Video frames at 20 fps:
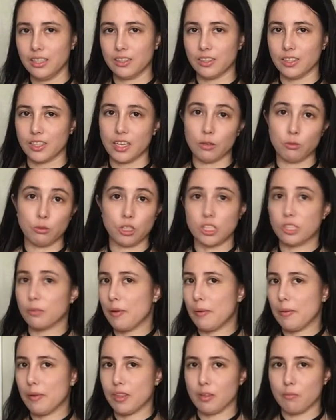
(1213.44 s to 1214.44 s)
Like I wish
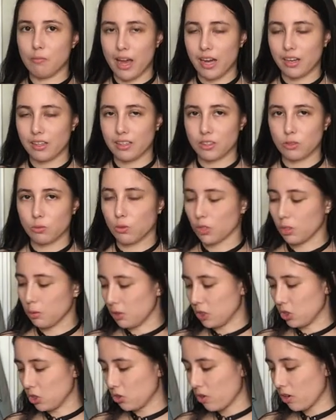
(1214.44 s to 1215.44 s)
maybe the magnets were a little
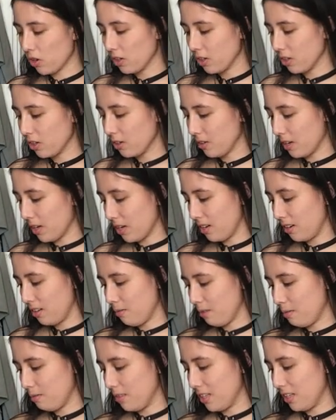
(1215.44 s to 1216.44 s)
bit stronger and
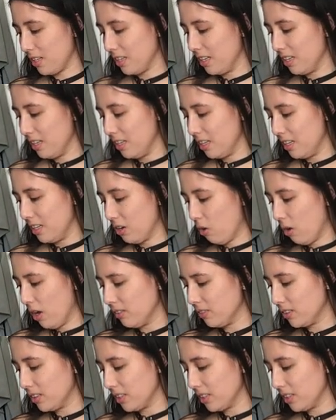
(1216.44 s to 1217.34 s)
maybe you know, I'll have to